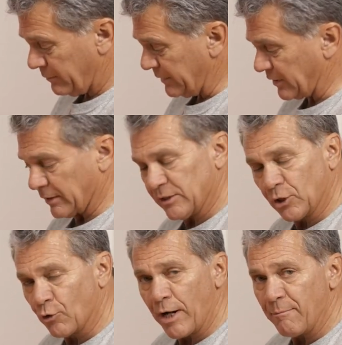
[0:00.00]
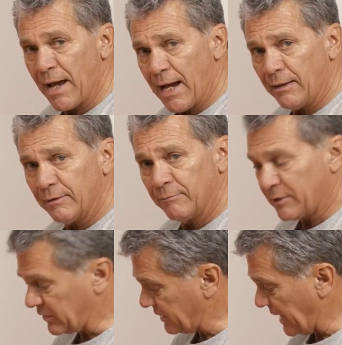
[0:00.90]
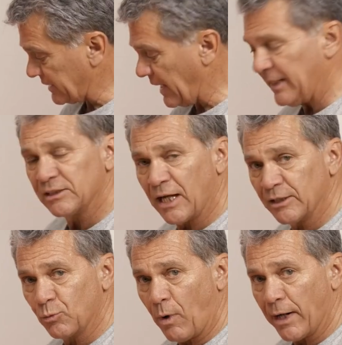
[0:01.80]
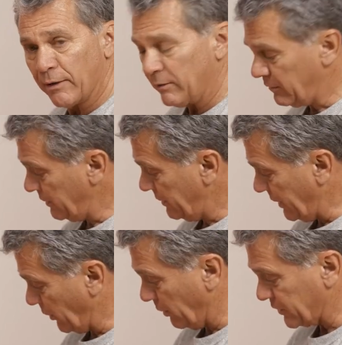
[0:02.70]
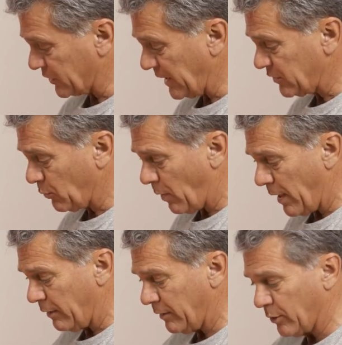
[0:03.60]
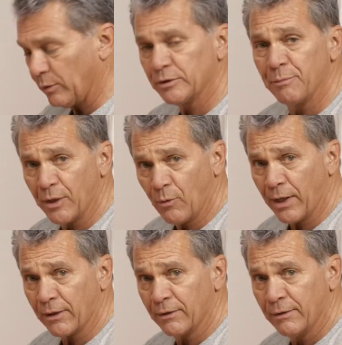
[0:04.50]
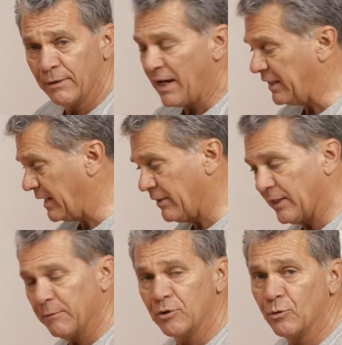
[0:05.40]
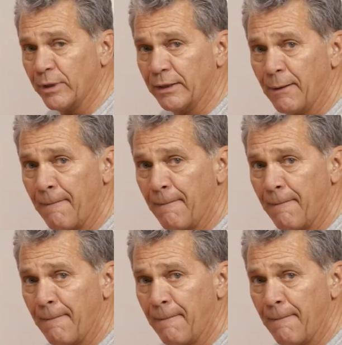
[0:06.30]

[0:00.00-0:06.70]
it's a great mat, because it takes any size wire. It holds a sensor wire, it holds a big wire, and anything in between.